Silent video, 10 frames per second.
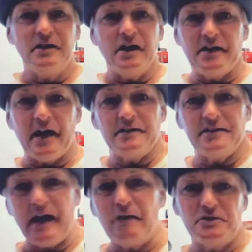And
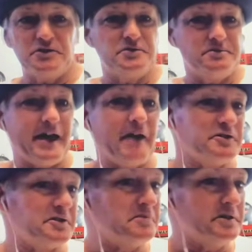that was
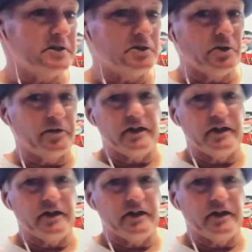a really cool thing.